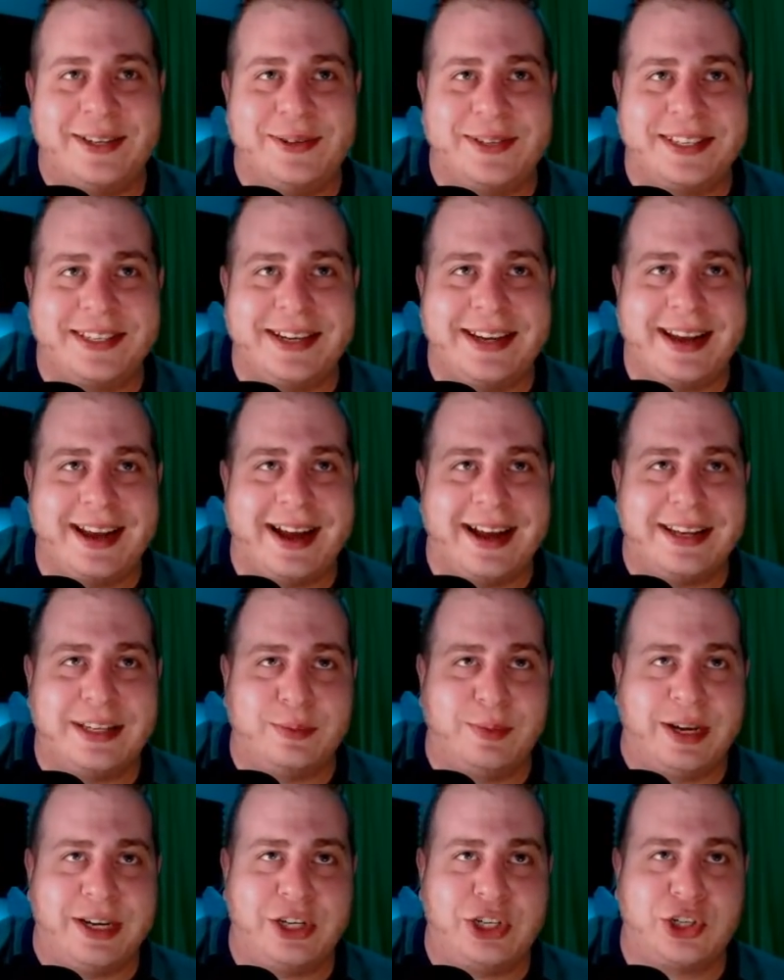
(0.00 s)
You see, guys,
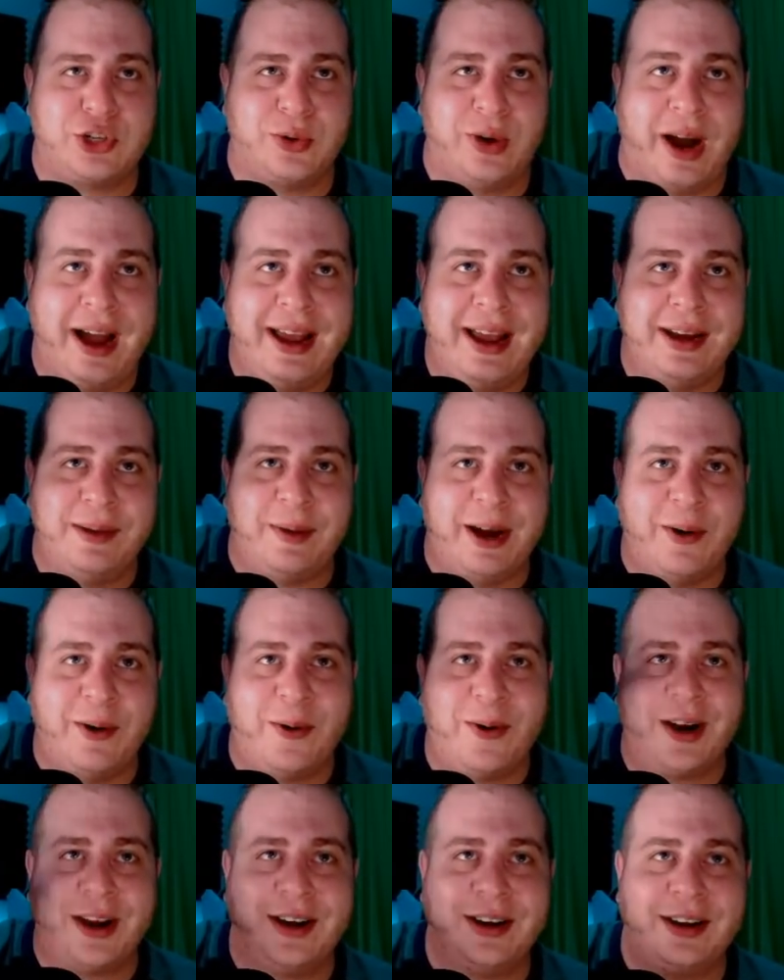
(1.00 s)
my shrine to my
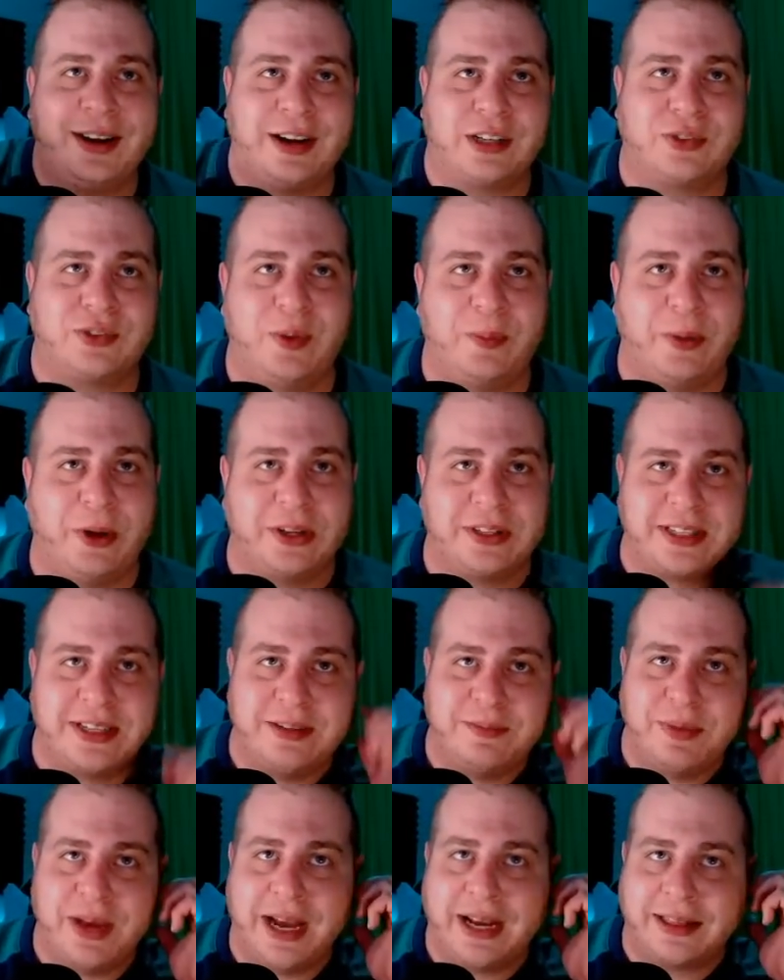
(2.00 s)
Oregon Ducks football
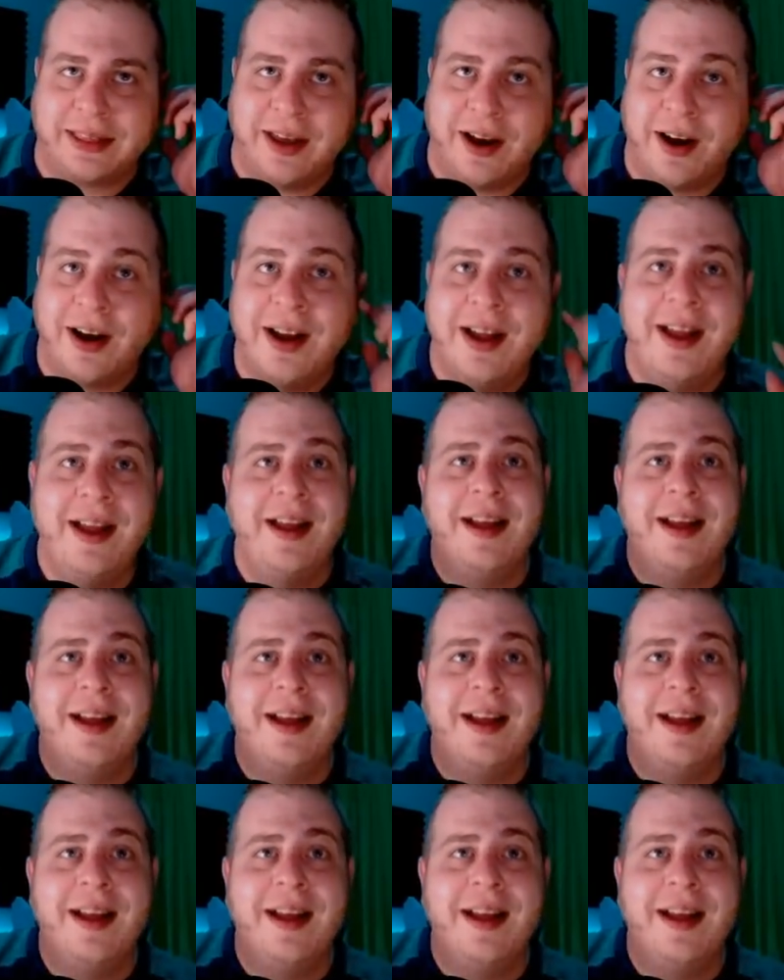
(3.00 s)
team back there.